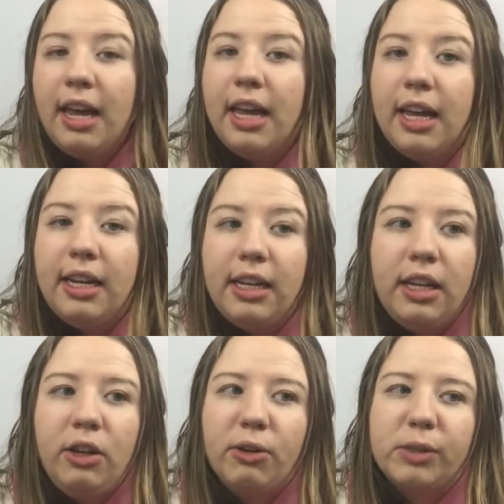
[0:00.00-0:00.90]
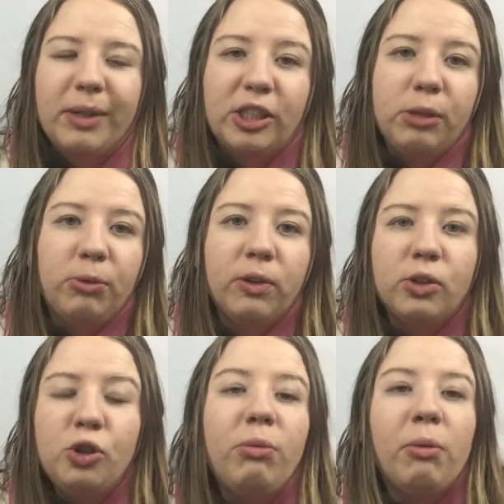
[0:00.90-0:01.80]
And, you know, especially for
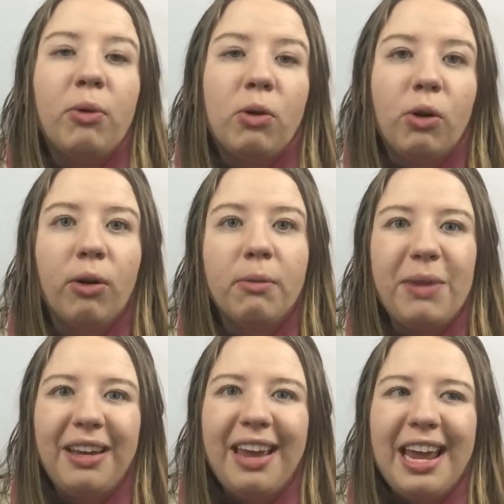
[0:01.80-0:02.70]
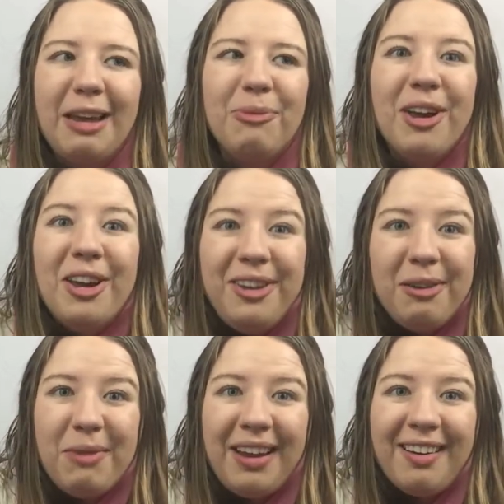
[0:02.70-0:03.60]
the Super Bowl or a big game,
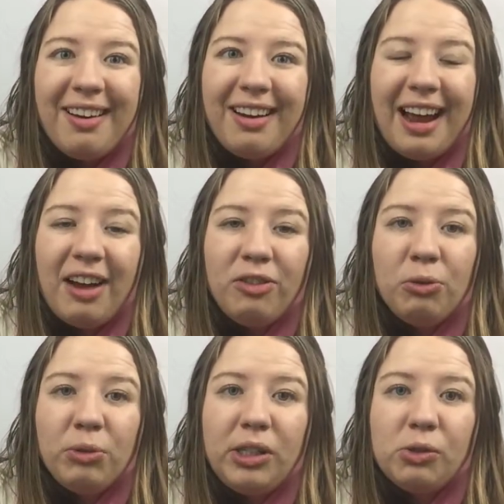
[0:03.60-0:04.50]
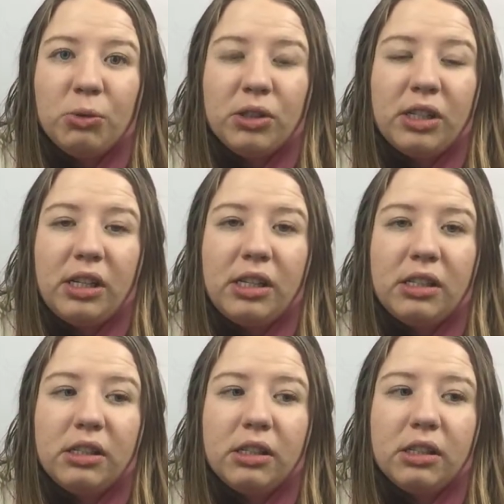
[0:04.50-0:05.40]
you may not have the
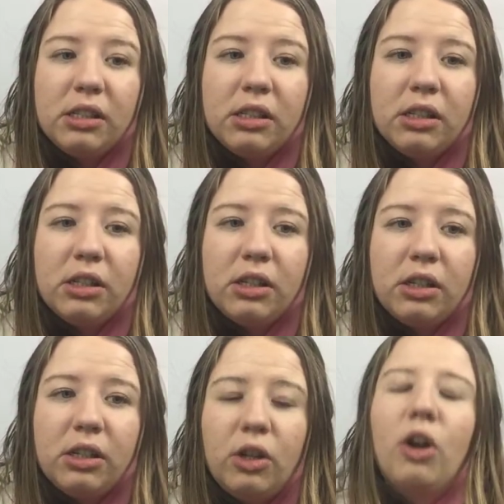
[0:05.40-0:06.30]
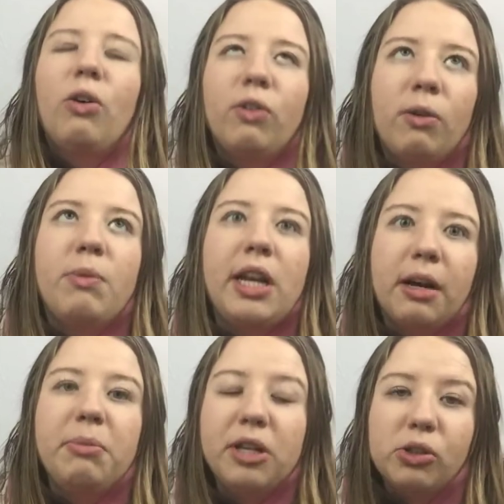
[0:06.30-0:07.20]
resources, or there may
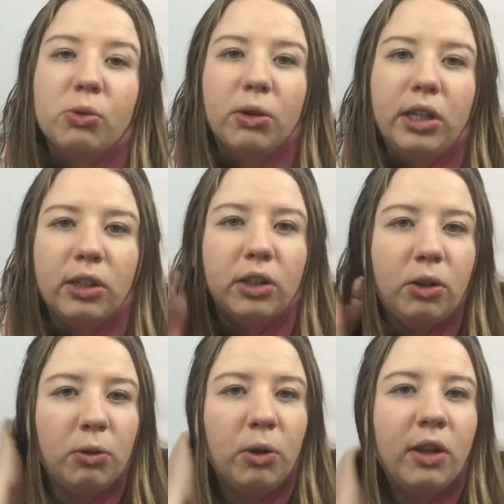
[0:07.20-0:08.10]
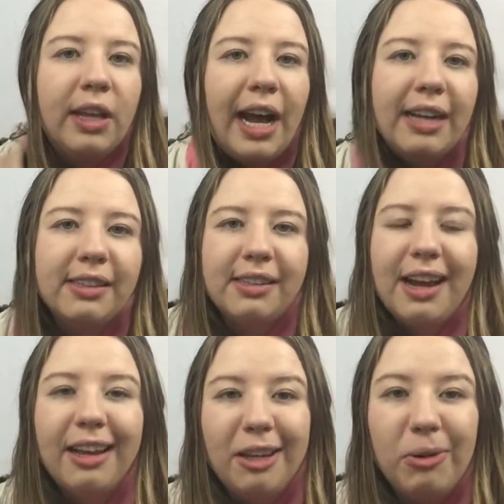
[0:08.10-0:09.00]
not be a store near you that has
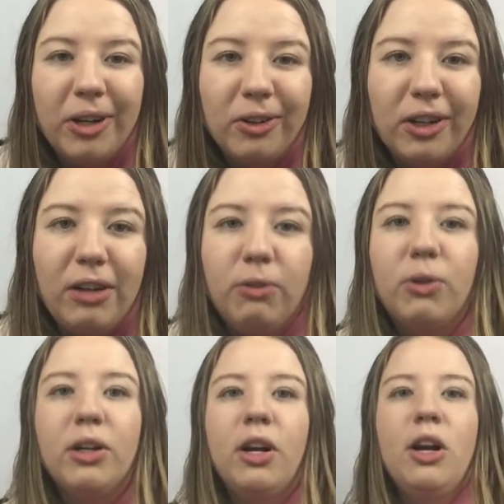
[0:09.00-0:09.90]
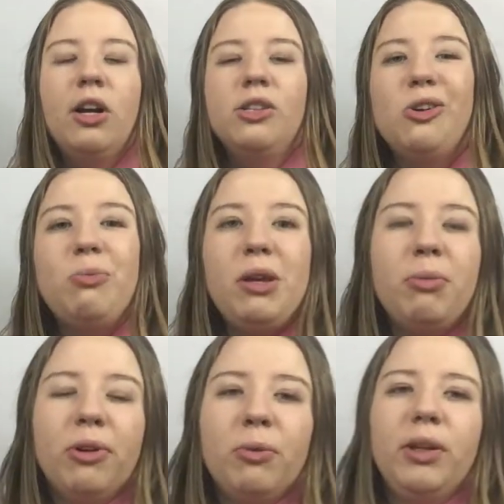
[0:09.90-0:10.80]
exactly what you're looking for. So
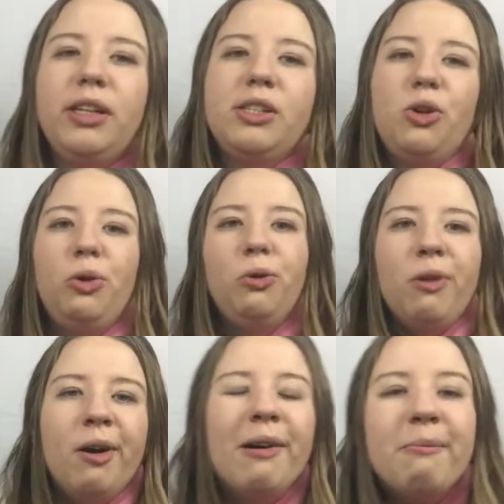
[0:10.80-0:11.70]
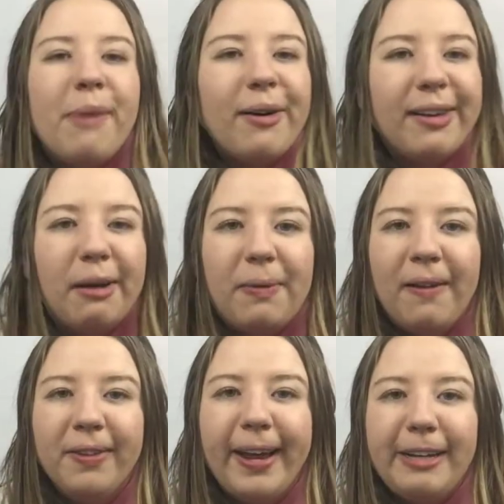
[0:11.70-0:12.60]
people are willing to mark up
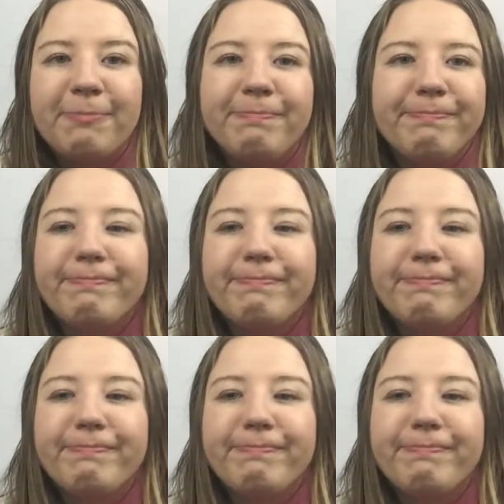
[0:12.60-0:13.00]
online.